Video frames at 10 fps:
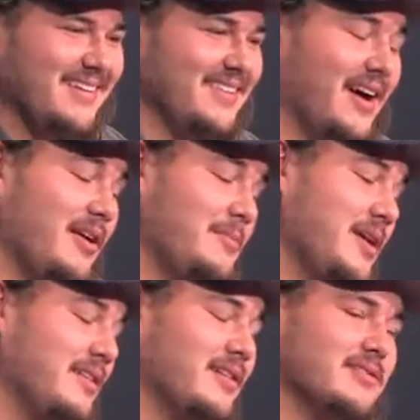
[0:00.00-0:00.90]
No, I
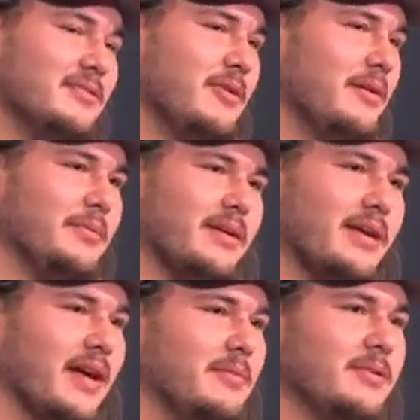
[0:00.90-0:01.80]
mean, I think it's the way I play
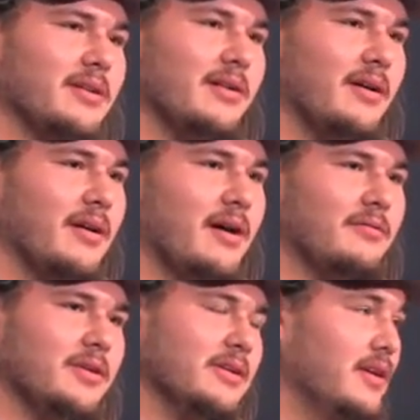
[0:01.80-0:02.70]
the game. You know, I
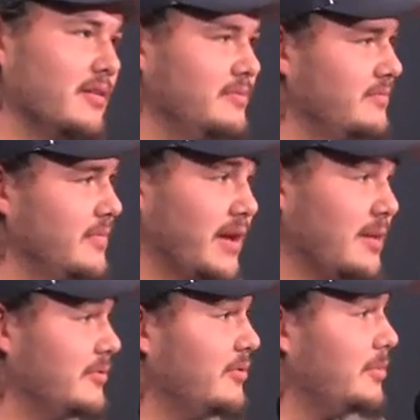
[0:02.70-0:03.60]
really love the
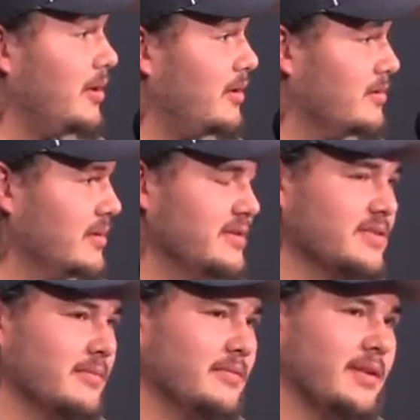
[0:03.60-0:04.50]
game of football. It's
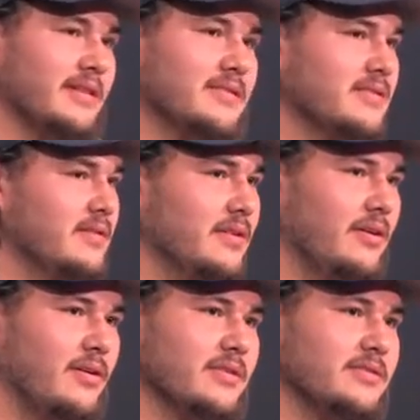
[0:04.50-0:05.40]
something that's, you
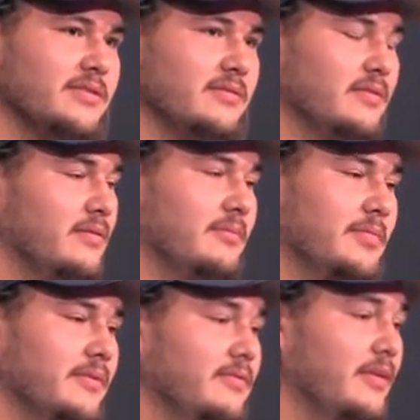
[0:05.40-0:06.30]
know, always
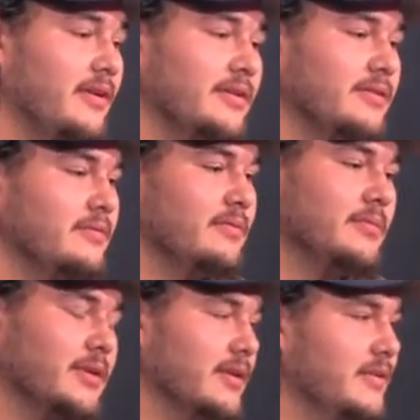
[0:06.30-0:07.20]
been fun
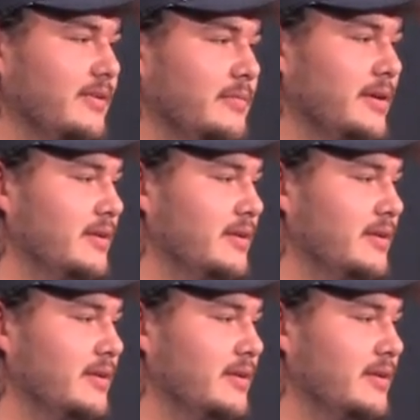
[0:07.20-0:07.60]
and been good to me.